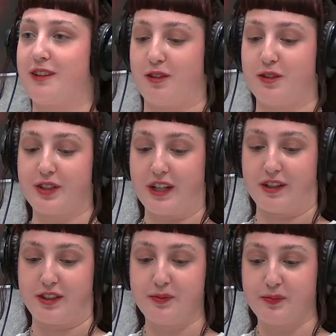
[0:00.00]
things
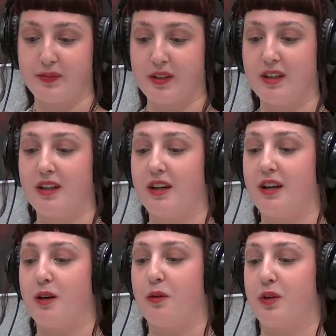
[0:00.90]
altogether,
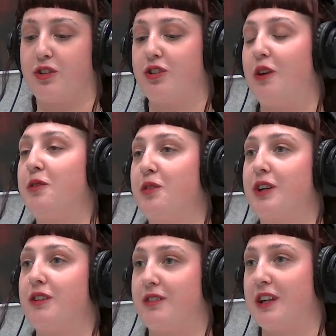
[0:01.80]
which now if you
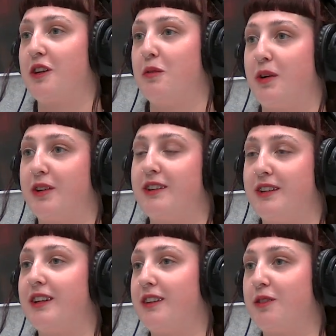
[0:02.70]
think about
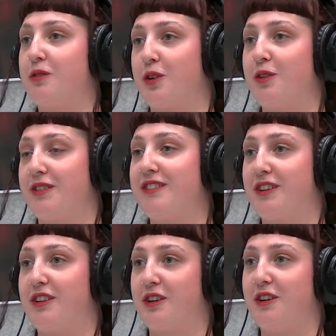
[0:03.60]
it, of course it's
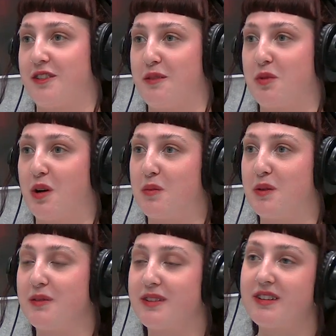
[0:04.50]
gonna cause some
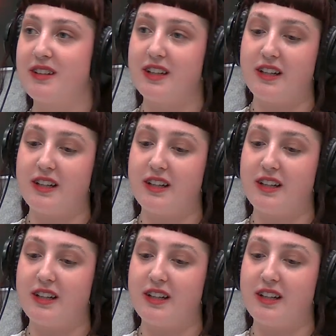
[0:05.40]
problems.